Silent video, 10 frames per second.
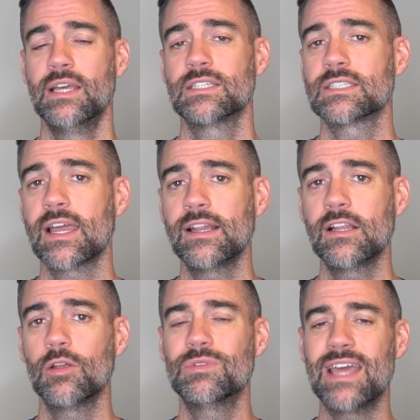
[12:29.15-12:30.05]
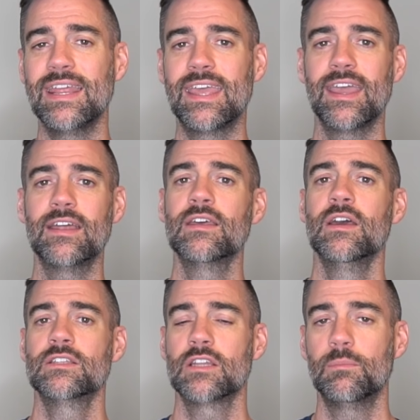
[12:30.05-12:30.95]
It's a cycling club dedicated
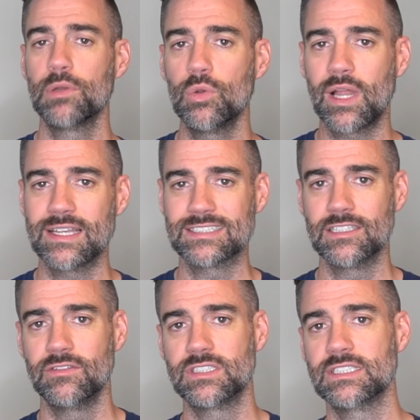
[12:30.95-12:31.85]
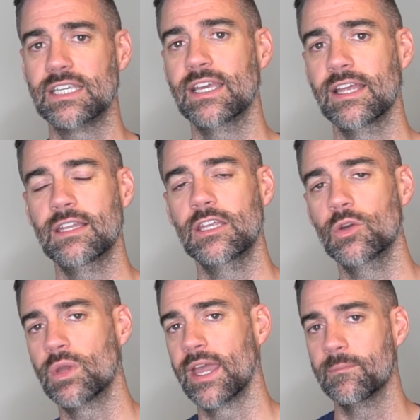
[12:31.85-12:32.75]
to the blue light services here in the
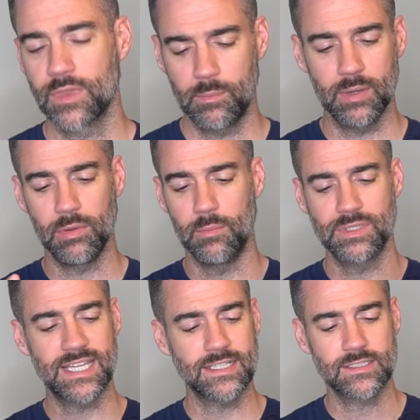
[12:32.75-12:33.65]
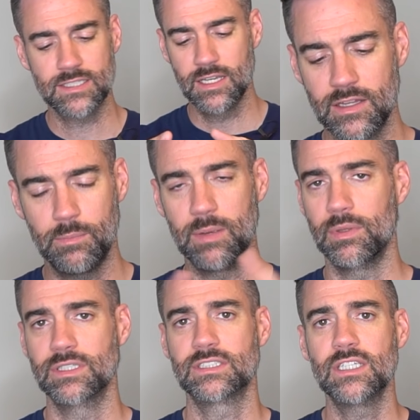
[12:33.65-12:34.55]
UK. The people that protect us, the people
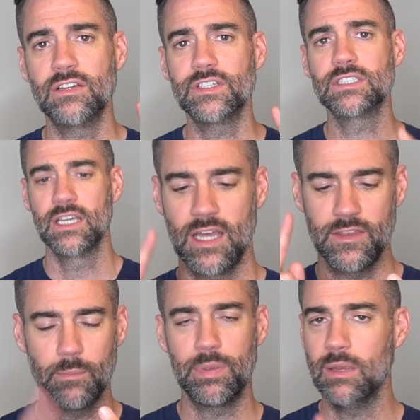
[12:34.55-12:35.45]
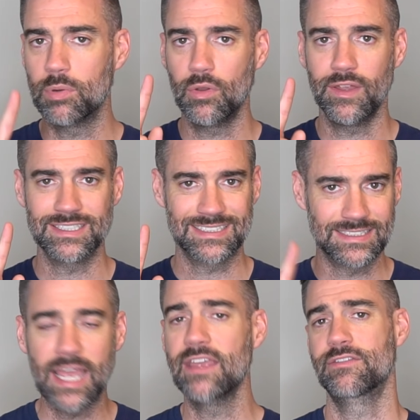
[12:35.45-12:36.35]
that serve us, and the people that
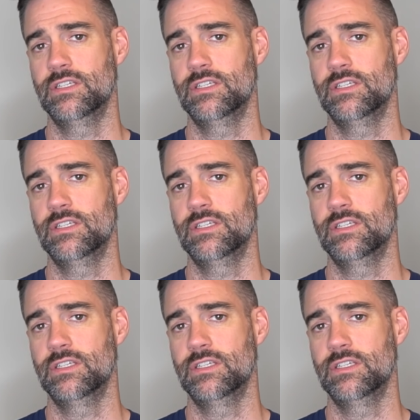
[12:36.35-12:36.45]
save